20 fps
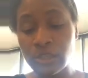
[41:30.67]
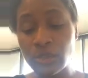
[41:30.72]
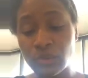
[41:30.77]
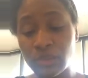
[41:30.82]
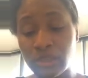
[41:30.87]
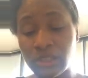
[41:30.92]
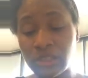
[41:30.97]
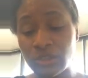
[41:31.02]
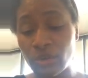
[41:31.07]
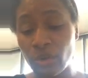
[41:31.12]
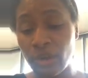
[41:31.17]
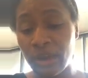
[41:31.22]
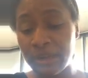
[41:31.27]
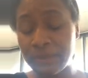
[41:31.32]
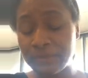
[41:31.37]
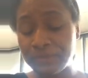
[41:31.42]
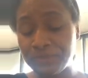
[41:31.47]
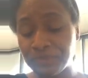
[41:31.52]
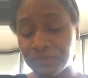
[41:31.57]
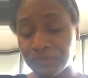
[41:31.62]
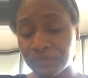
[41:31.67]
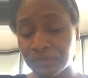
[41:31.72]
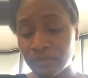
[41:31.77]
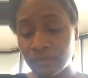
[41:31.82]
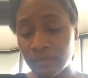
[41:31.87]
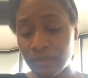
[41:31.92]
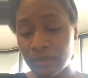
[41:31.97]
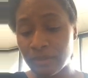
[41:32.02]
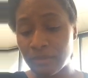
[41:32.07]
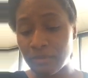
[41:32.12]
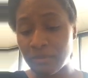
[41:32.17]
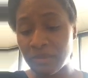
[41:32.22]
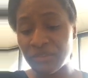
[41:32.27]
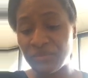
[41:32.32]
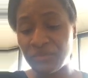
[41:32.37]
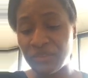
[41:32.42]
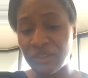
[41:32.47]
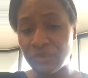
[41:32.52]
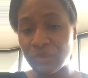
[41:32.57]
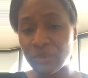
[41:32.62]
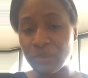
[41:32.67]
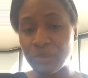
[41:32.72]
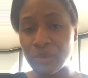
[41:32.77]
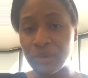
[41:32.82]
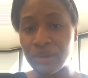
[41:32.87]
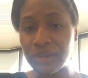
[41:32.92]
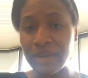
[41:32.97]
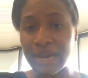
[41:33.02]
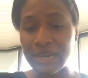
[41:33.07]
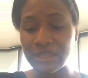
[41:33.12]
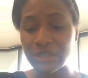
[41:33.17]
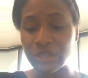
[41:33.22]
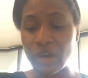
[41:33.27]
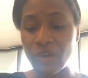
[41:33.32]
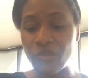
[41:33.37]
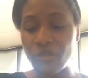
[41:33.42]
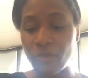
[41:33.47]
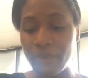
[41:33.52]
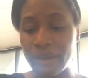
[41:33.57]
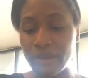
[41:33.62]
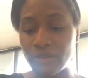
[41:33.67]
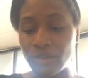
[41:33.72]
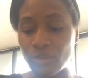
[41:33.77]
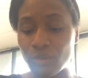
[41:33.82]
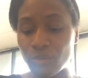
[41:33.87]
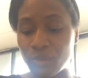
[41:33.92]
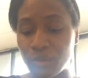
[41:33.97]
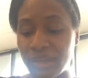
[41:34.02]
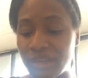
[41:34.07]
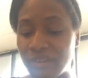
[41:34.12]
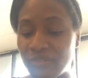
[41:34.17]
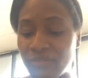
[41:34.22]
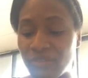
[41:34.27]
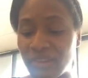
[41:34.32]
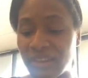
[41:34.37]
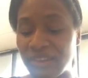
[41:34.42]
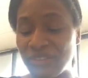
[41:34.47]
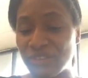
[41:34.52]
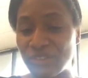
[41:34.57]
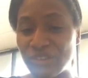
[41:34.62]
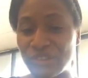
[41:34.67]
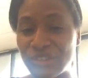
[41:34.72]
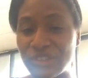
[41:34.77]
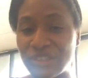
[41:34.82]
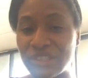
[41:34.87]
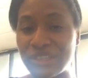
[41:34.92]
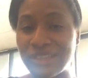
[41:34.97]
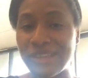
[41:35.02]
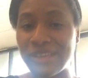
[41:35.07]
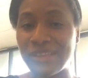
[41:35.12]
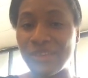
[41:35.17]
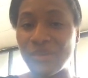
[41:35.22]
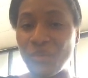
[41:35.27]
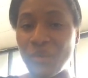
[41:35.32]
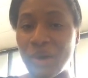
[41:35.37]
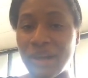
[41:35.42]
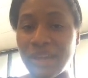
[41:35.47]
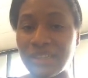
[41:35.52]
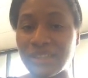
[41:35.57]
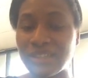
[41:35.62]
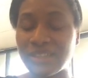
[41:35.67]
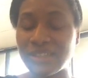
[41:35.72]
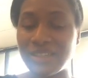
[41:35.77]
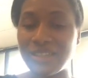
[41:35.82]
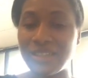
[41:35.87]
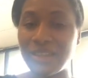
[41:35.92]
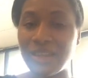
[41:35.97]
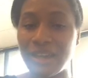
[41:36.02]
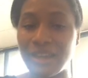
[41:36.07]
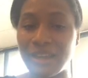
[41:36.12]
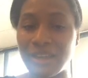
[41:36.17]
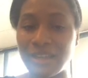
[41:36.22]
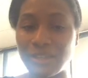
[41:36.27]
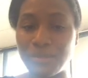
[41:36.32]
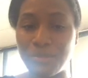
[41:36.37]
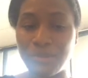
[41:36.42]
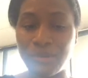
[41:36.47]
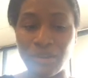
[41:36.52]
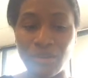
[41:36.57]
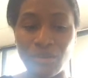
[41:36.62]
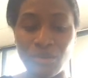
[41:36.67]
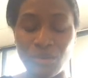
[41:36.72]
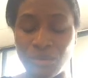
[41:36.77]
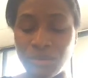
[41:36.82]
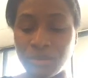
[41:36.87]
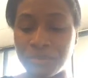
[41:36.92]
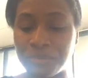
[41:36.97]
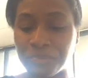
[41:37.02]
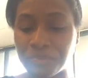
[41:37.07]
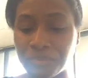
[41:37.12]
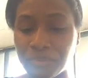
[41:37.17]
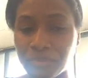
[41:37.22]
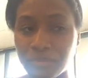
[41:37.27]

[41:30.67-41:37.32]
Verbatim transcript: This one is great. My feet were more knocked off about the red flavors than the whites today. That's pretty cool.